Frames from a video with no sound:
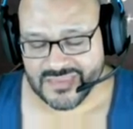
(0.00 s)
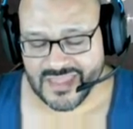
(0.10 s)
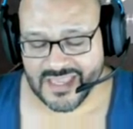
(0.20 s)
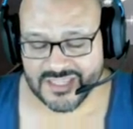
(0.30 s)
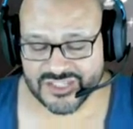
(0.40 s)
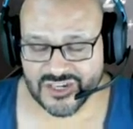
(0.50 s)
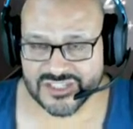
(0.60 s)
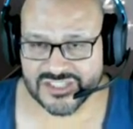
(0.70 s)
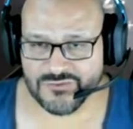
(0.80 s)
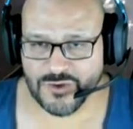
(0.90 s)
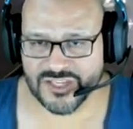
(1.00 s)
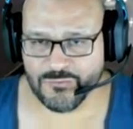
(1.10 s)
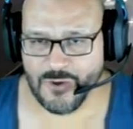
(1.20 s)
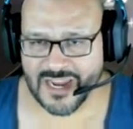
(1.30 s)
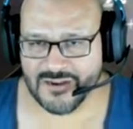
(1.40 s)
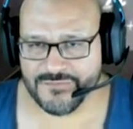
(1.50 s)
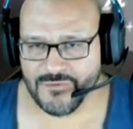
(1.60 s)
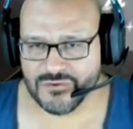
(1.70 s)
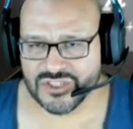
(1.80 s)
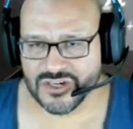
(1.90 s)
It charges with your regular
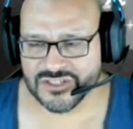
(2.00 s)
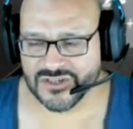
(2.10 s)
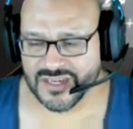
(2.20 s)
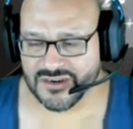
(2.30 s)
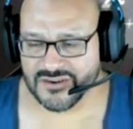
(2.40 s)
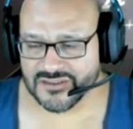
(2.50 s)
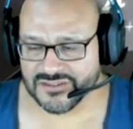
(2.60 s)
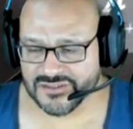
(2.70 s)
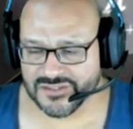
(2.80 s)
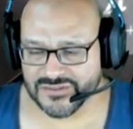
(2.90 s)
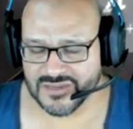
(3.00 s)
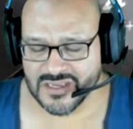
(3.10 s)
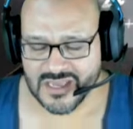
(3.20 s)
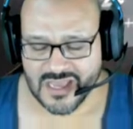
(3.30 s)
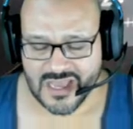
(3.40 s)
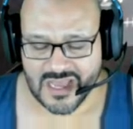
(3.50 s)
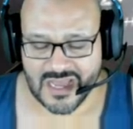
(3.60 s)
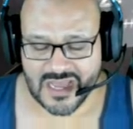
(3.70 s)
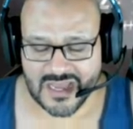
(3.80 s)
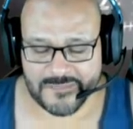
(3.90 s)
phone charger here also too.
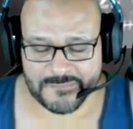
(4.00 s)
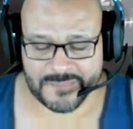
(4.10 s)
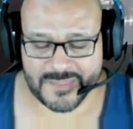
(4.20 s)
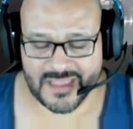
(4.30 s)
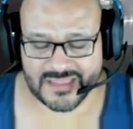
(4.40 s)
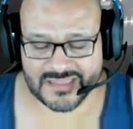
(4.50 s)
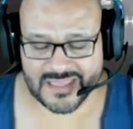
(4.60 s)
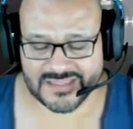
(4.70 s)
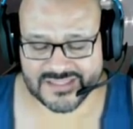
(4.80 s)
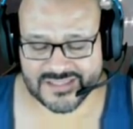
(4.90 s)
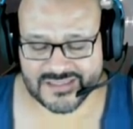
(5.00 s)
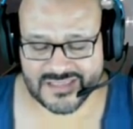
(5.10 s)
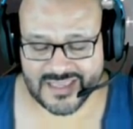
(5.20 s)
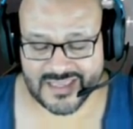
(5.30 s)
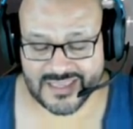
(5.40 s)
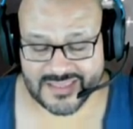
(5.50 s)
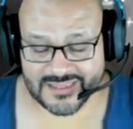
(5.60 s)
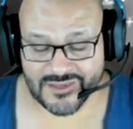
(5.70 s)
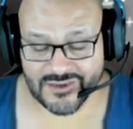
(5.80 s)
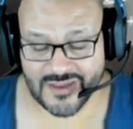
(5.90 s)
Um, it, it's, it, it,
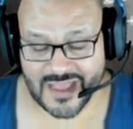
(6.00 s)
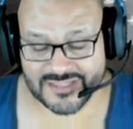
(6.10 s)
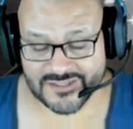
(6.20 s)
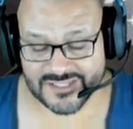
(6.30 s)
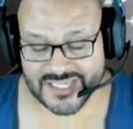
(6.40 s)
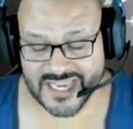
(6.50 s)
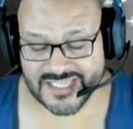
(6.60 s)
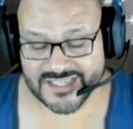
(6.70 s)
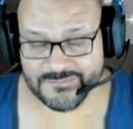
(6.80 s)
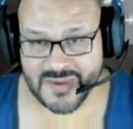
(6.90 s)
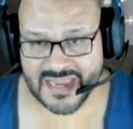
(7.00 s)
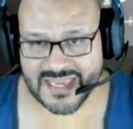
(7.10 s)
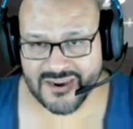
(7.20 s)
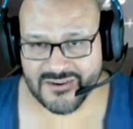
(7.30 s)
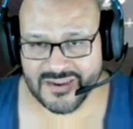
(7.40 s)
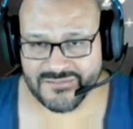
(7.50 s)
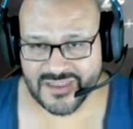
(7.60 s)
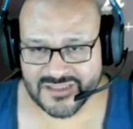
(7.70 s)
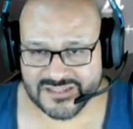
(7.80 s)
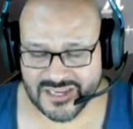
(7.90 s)
you could also change it back here. If you,
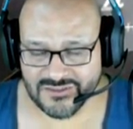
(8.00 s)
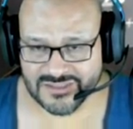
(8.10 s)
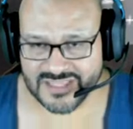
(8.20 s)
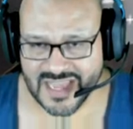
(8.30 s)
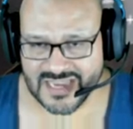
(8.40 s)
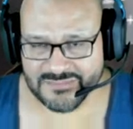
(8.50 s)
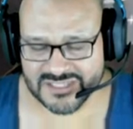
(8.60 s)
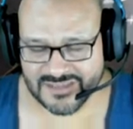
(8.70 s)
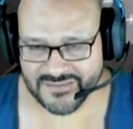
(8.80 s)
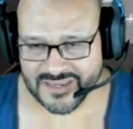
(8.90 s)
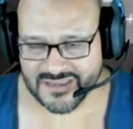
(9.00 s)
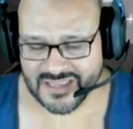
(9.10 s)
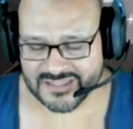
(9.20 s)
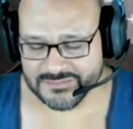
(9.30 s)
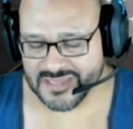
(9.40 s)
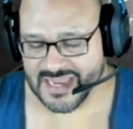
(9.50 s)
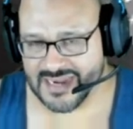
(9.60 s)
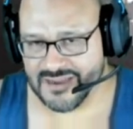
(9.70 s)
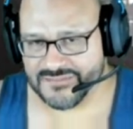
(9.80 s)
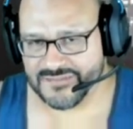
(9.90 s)
there's a little dot. Let me see if I could get some light
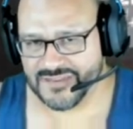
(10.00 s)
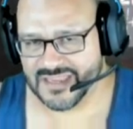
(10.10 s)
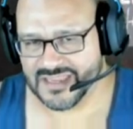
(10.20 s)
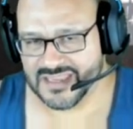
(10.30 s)
off of it.